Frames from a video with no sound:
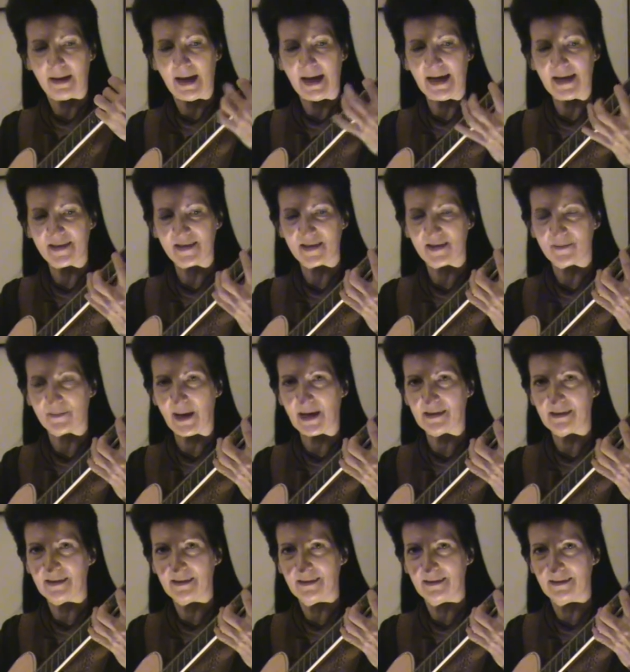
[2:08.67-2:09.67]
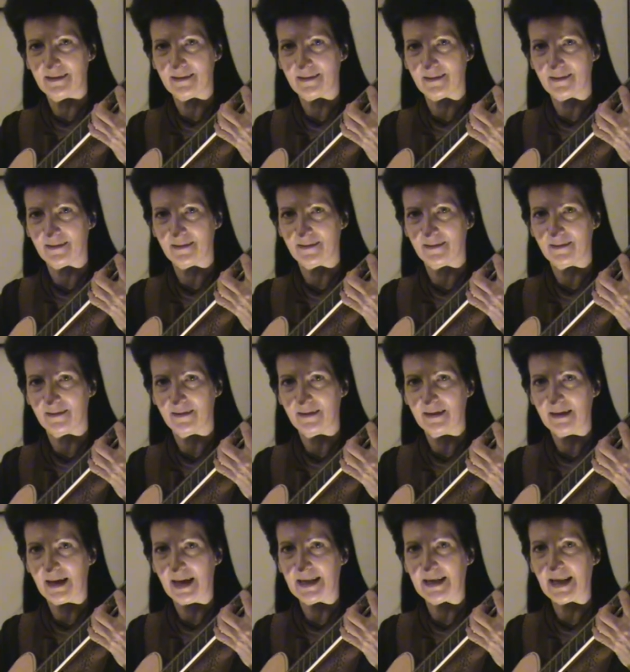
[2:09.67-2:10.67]
A suspended,
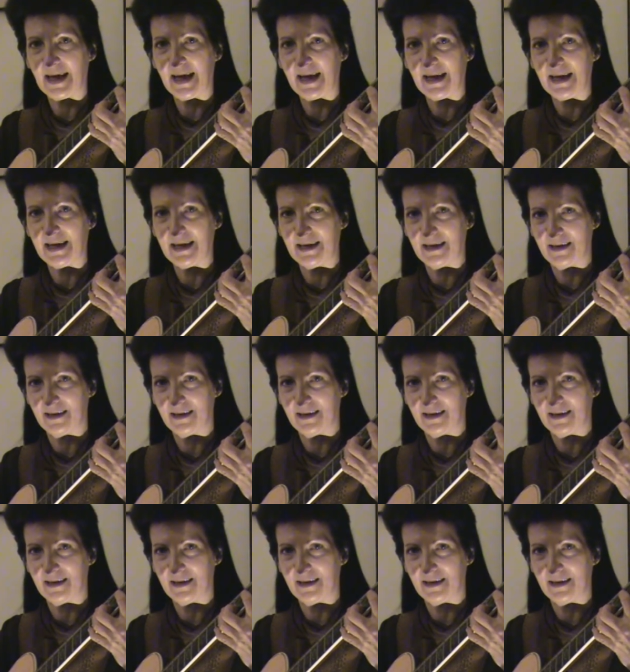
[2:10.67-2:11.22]
and A.